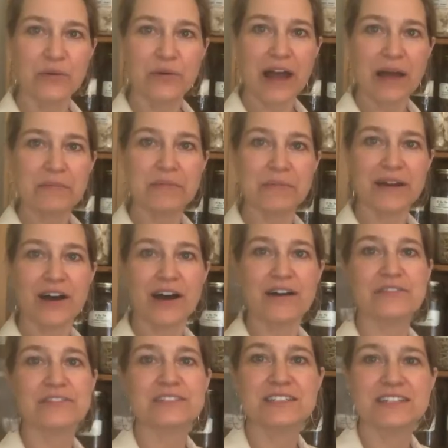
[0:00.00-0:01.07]
I'm at my
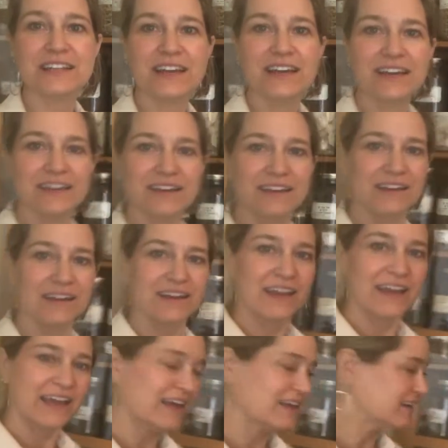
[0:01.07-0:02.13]
office today,
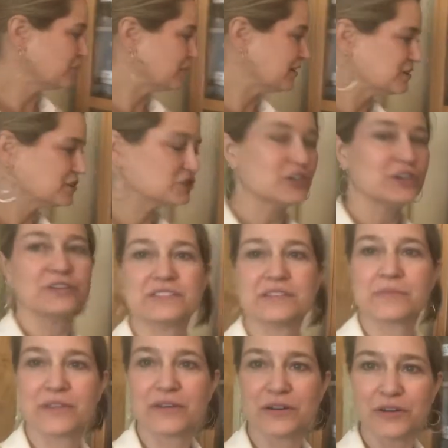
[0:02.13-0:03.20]
and I wanted to show you some
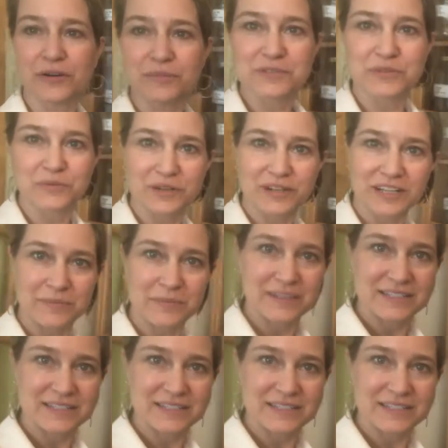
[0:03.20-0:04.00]
of the herbs that we're going to be